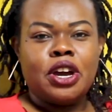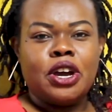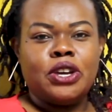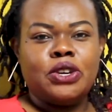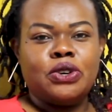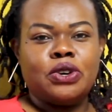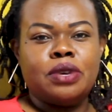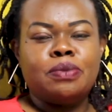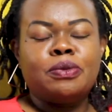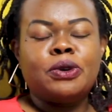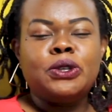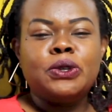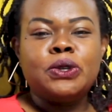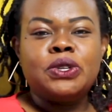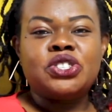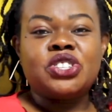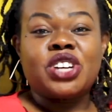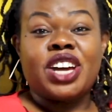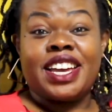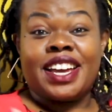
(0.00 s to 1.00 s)
You're able to
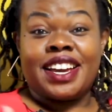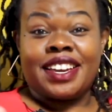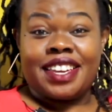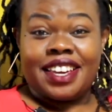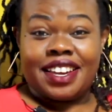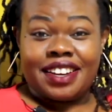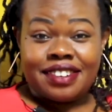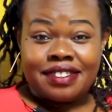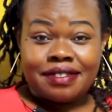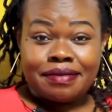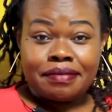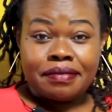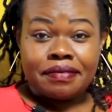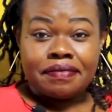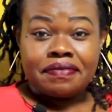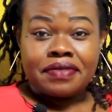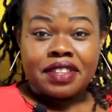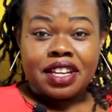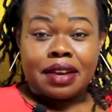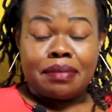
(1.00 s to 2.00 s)
try again.
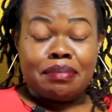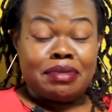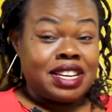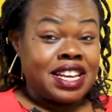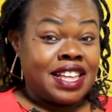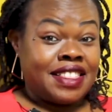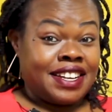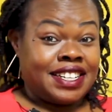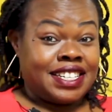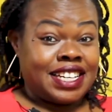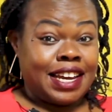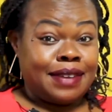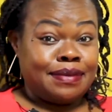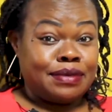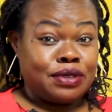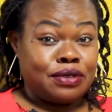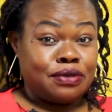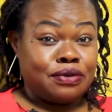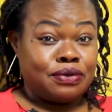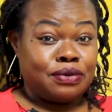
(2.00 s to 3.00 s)
Many other
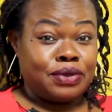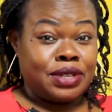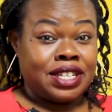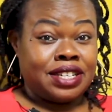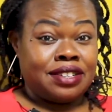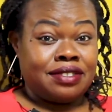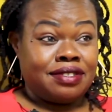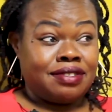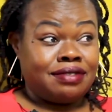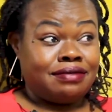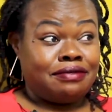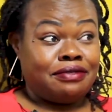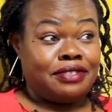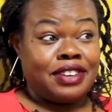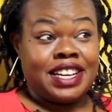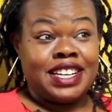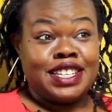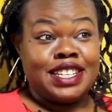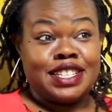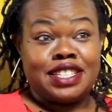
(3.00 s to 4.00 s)
times you will
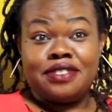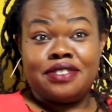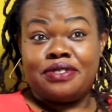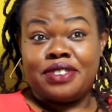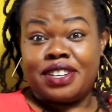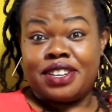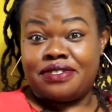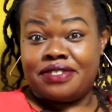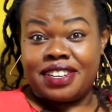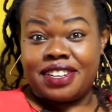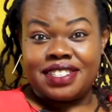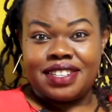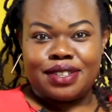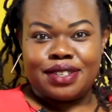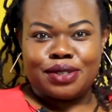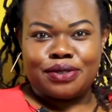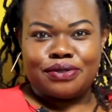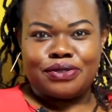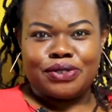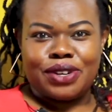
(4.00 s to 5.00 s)
fail in different
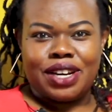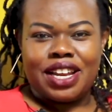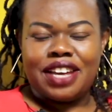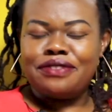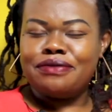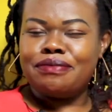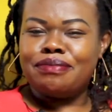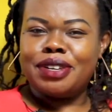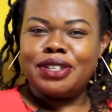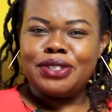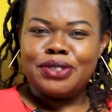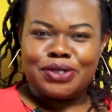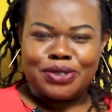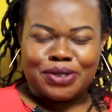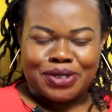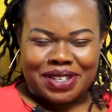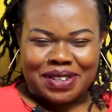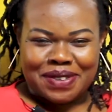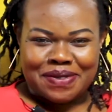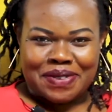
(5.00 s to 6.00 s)
facets of your life, but you
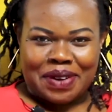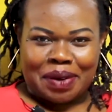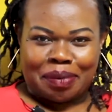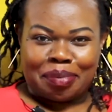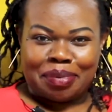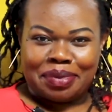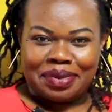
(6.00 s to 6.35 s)
don't give up.